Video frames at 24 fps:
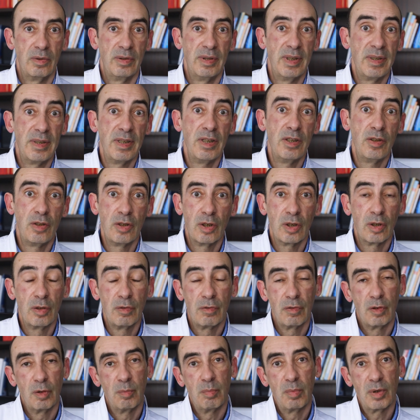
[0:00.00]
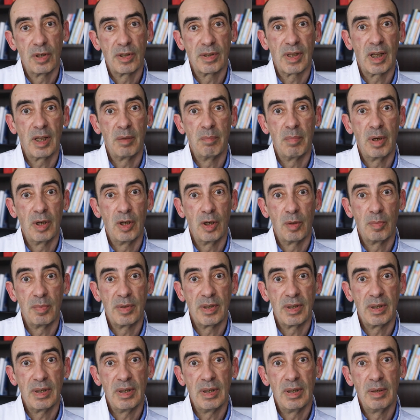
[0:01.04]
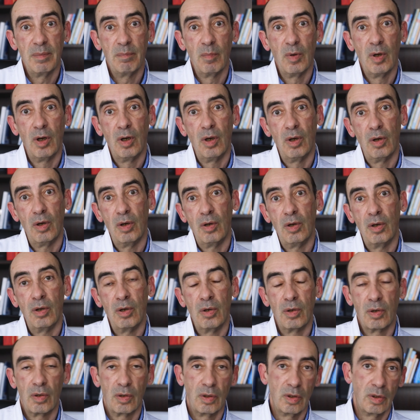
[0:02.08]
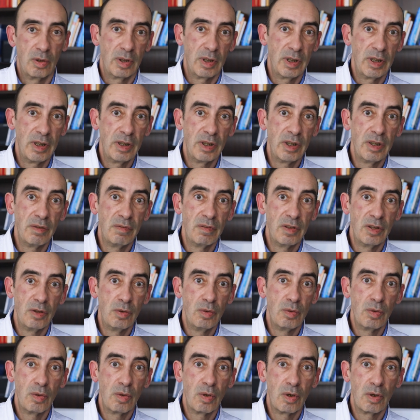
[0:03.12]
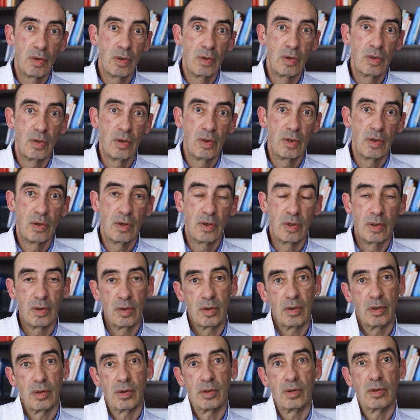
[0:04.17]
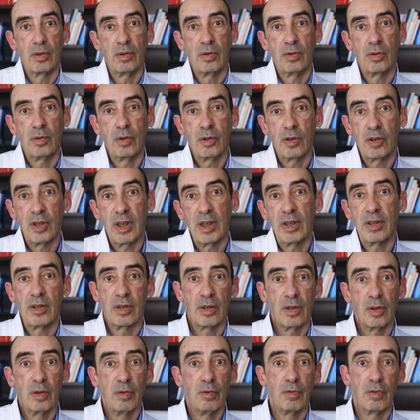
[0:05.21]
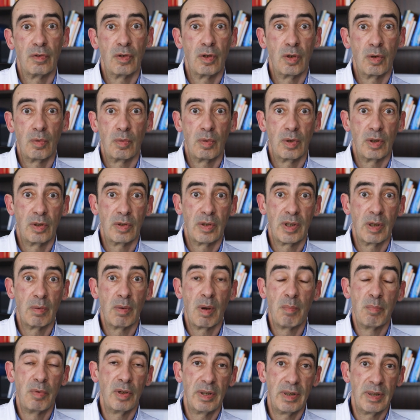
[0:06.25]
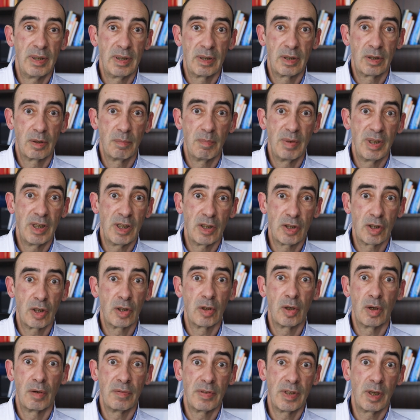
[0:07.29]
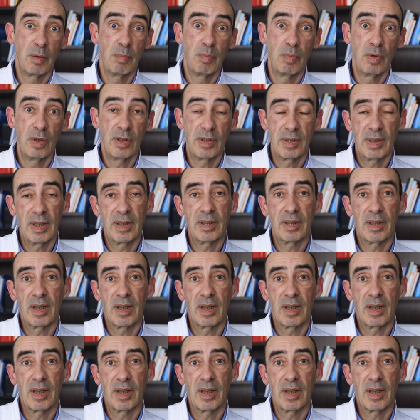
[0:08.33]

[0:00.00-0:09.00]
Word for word: decision for prostate biopsy or uh, individual uh, suggestion for uh, therapeutic management of the prostate